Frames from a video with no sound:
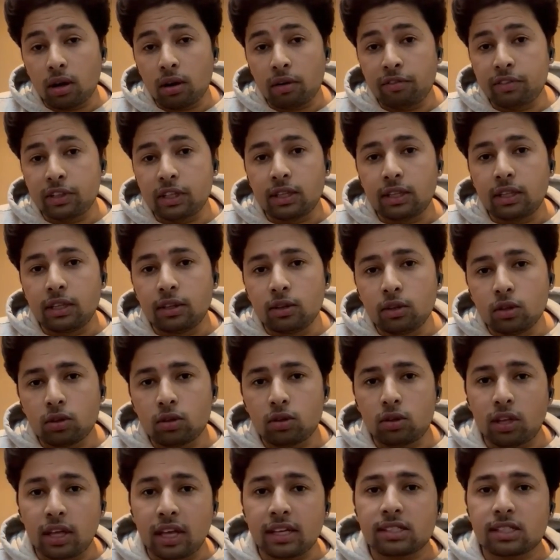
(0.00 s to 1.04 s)
with
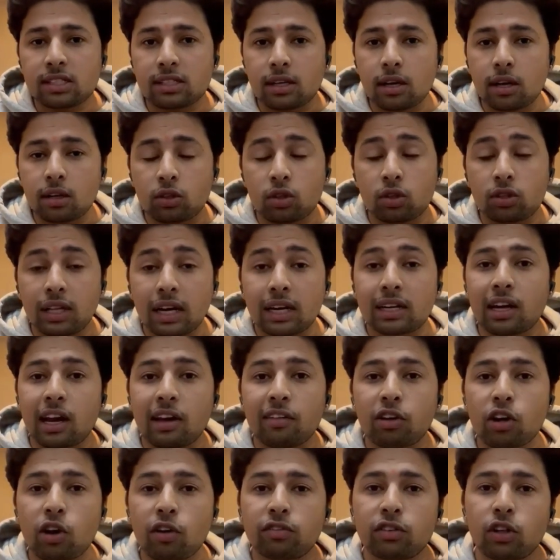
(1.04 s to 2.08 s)
that
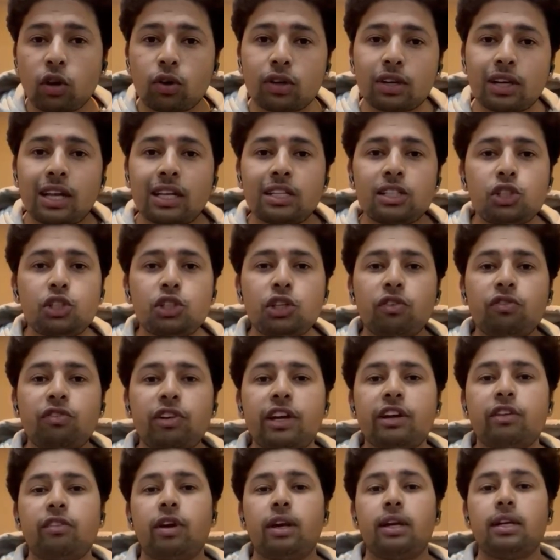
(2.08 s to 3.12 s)
level of the organization
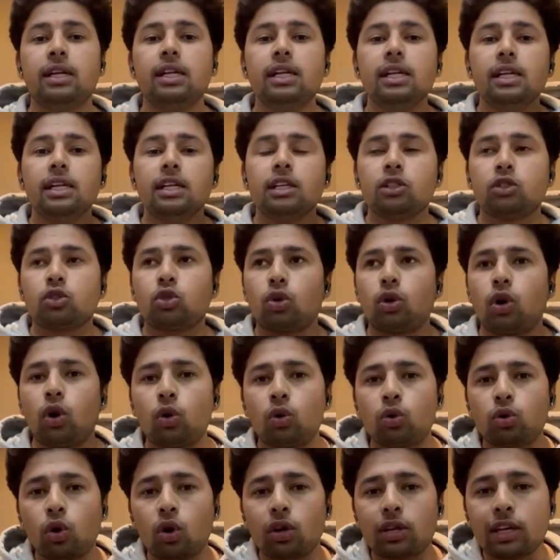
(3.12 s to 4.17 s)
very well. So
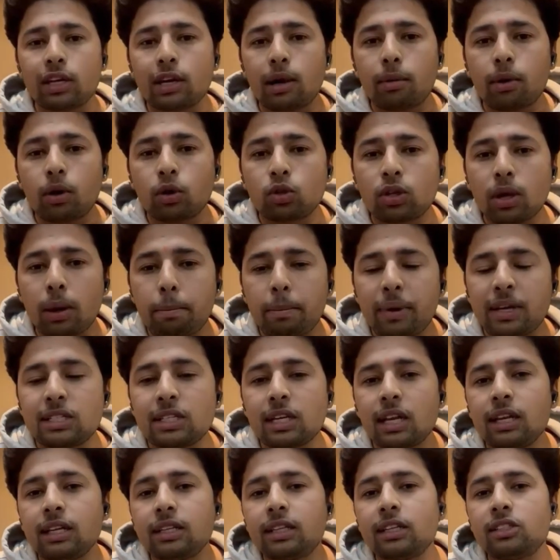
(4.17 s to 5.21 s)
now talking about the
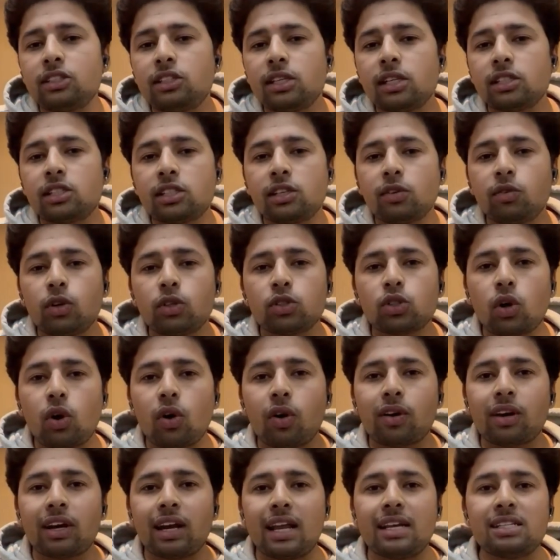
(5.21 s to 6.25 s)
basically the GST was
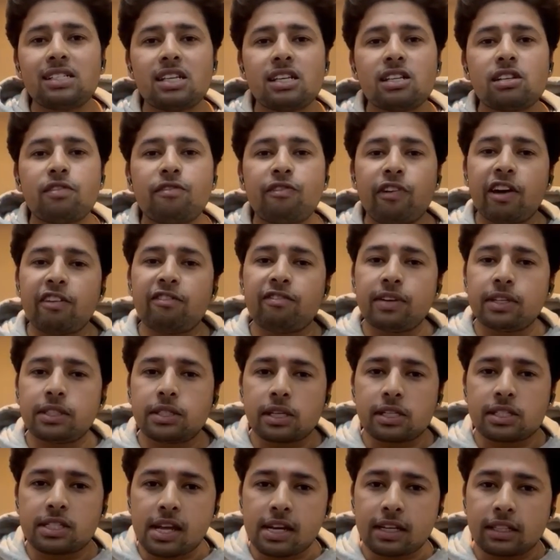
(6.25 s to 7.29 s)
organized in five
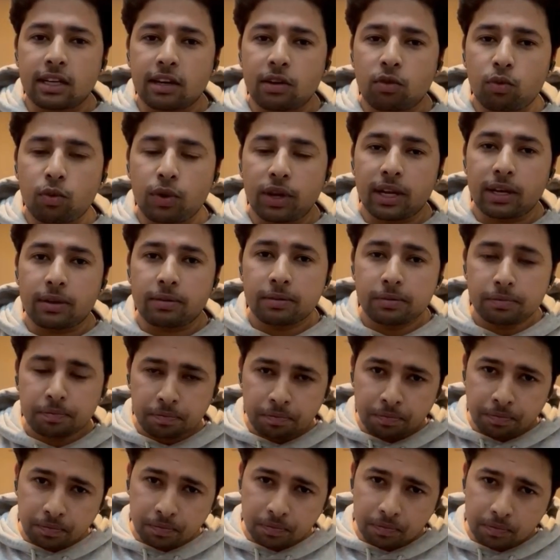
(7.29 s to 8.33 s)
major sector, where
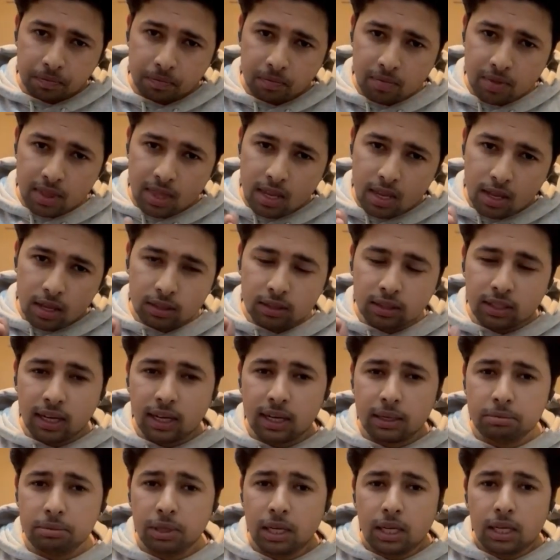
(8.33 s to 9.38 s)

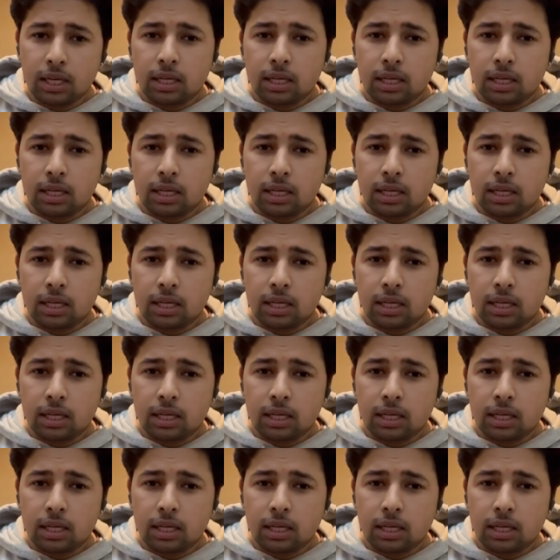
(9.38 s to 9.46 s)
the